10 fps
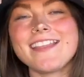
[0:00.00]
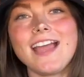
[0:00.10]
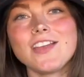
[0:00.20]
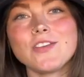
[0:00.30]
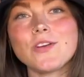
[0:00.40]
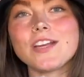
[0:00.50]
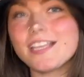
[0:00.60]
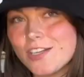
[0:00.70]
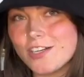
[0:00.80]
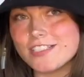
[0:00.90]
that you're
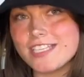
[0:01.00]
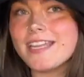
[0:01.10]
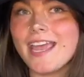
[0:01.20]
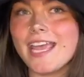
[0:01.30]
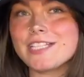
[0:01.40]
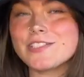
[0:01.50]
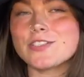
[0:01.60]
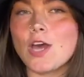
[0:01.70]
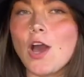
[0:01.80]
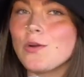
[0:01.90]
here today to
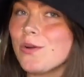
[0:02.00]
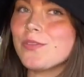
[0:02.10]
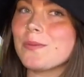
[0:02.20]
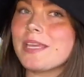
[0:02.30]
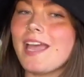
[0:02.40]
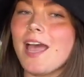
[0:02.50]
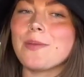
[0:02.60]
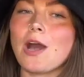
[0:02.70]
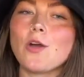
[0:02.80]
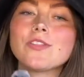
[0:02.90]
talk with me
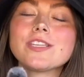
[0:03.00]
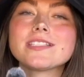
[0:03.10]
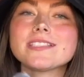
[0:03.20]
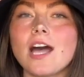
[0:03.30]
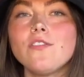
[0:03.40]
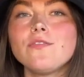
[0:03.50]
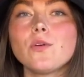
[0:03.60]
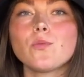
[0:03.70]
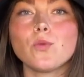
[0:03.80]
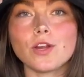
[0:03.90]
about the
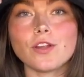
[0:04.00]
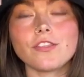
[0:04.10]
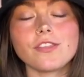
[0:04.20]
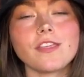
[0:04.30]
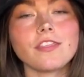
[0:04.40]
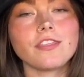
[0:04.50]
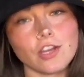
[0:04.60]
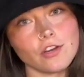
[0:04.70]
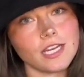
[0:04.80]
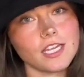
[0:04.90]
self-worth
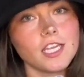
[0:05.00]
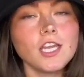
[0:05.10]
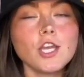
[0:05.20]
theory.